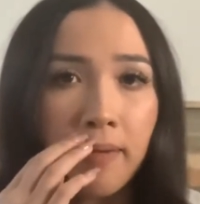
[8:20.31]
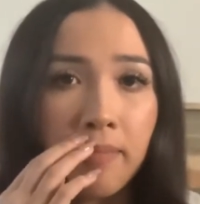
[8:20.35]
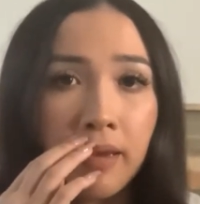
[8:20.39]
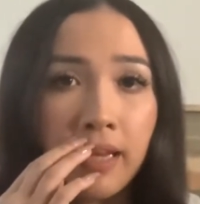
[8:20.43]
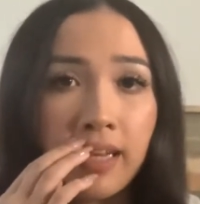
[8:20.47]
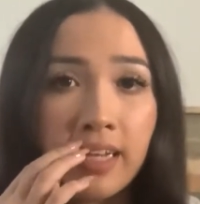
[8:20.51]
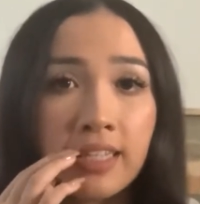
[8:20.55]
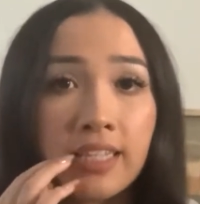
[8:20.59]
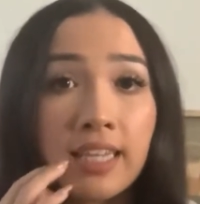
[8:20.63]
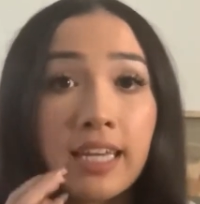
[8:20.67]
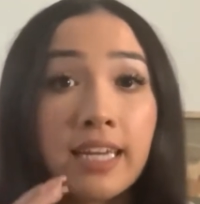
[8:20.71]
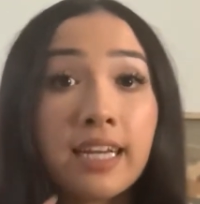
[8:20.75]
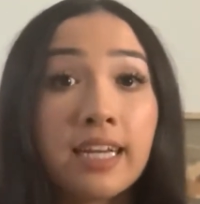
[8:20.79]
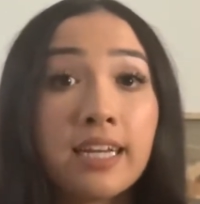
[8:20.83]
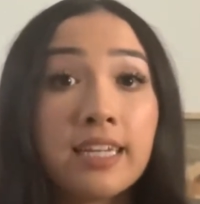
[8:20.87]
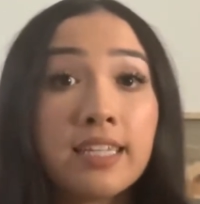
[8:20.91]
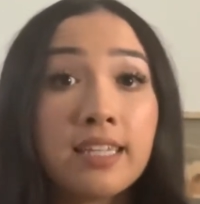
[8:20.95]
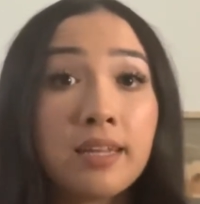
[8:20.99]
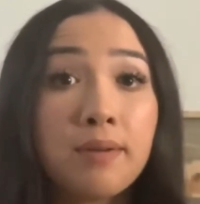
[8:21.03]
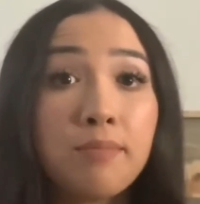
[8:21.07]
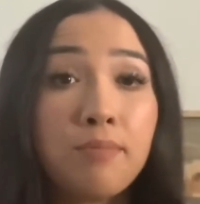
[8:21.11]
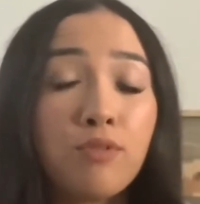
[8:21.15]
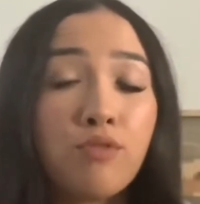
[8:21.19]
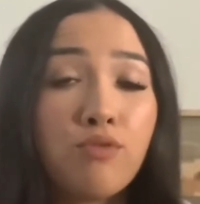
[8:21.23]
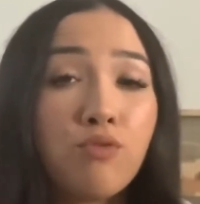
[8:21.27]
because like I
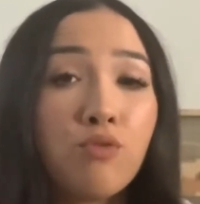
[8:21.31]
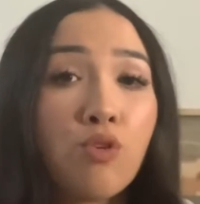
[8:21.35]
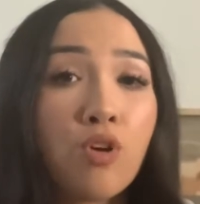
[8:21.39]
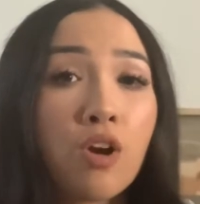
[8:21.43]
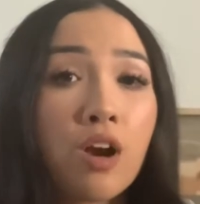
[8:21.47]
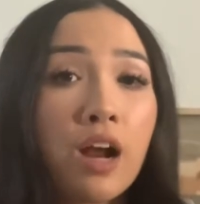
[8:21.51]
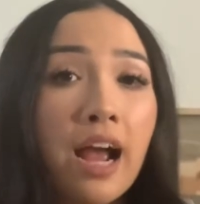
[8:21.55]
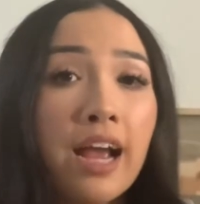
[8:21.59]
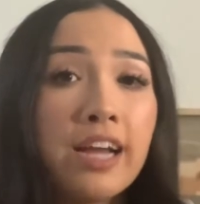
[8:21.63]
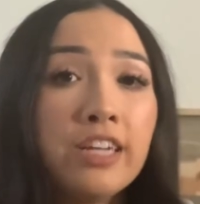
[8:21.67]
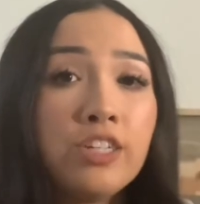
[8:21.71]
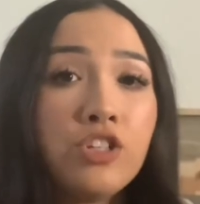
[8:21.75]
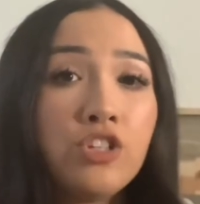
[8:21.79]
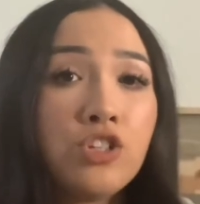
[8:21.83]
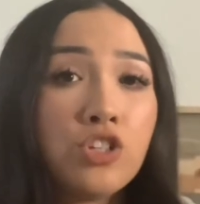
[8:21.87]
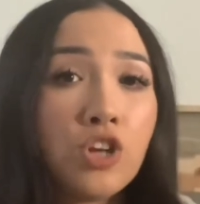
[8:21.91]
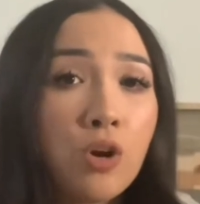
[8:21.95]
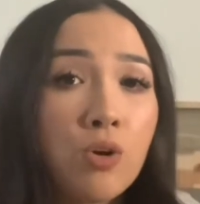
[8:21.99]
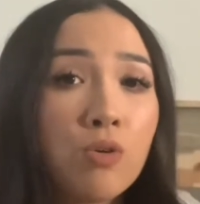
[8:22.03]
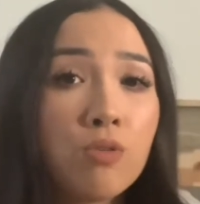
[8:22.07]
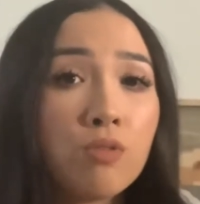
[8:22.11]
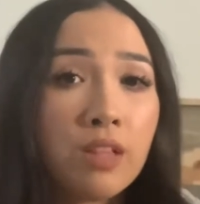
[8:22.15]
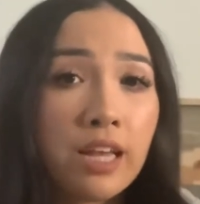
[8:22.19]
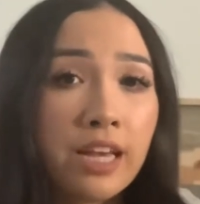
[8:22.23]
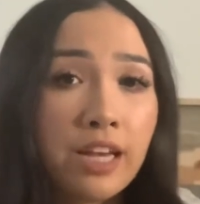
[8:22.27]
said before, I
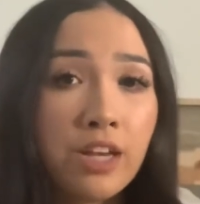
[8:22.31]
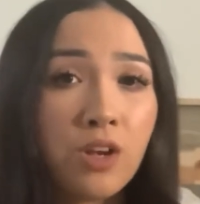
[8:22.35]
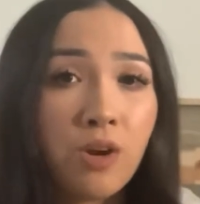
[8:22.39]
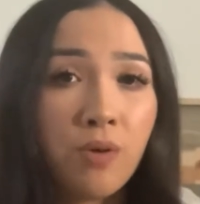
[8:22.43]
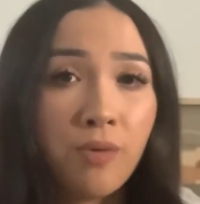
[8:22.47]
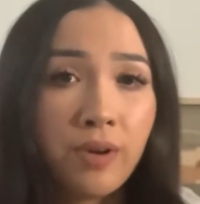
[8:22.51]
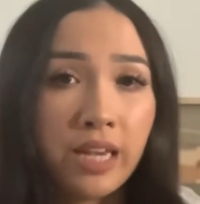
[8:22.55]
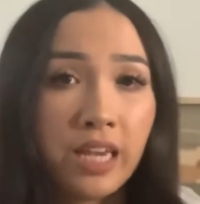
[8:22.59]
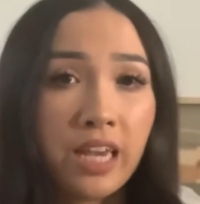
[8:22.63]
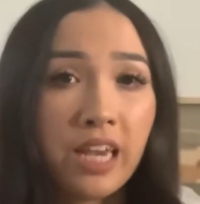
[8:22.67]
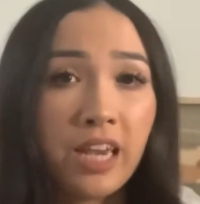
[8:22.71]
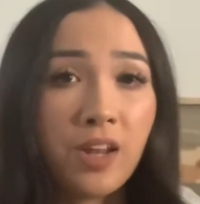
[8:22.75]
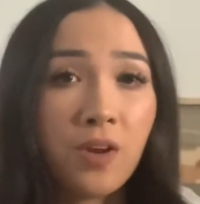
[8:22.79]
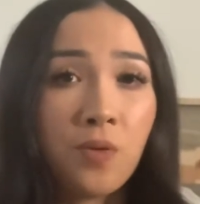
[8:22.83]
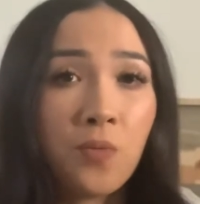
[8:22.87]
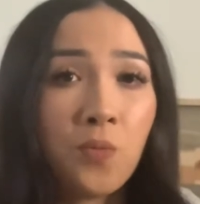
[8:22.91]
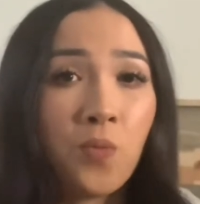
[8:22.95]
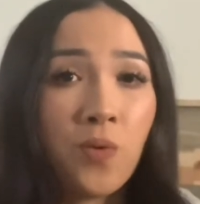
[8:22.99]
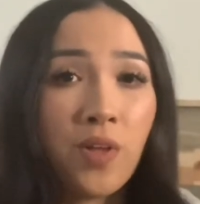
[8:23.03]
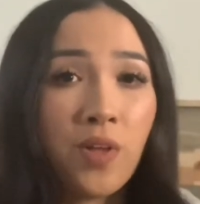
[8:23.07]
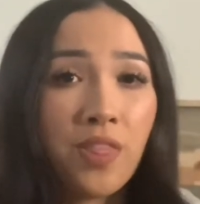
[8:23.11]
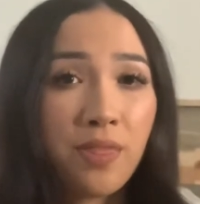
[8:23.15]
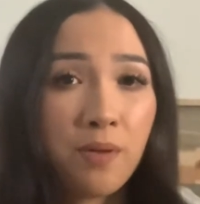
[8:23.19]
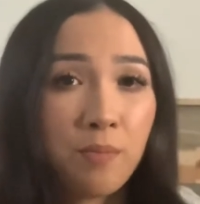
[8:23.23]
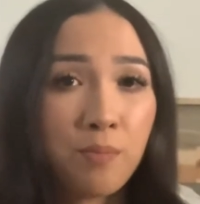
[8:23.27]
don't like going in
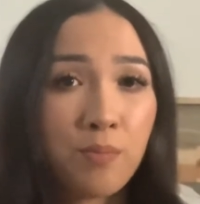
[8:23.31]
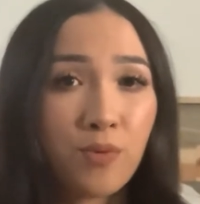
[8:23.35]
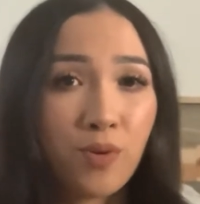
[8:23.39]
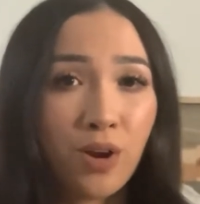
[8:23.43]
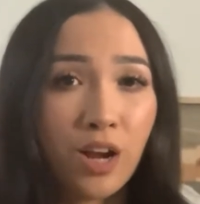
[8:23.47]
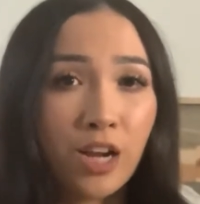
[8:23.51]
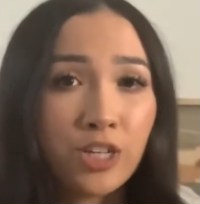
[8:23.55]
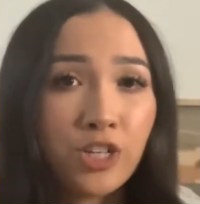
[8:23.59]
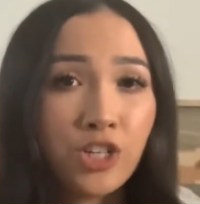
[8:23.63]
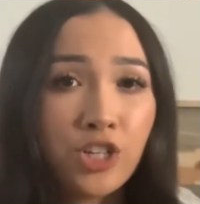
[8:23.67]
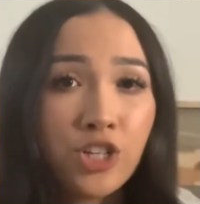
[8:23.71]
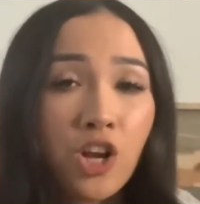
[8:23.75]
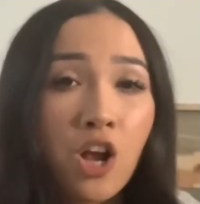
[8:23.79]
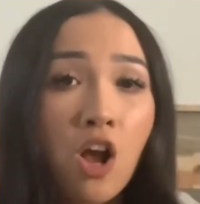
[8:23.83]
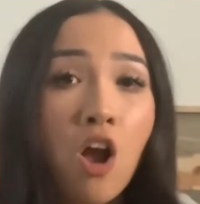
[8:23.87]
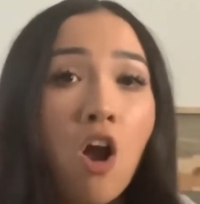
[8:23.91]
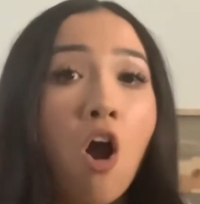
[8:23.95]
with a brush